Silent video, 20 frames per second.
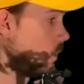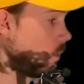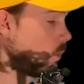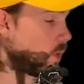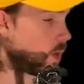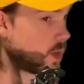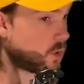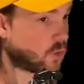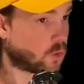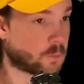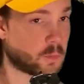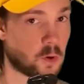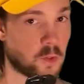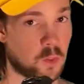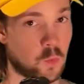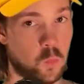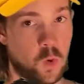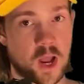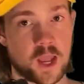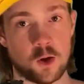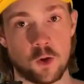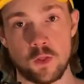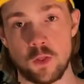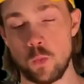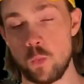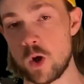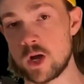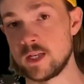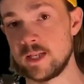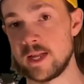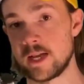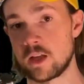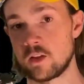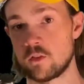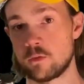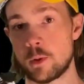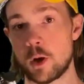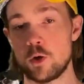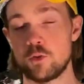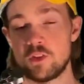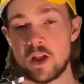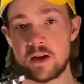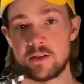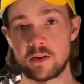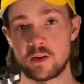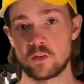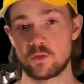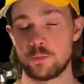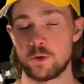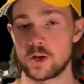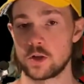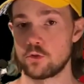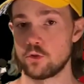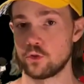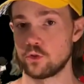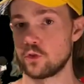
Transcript: We can just put the weight on the one leg as opposed to having it spread across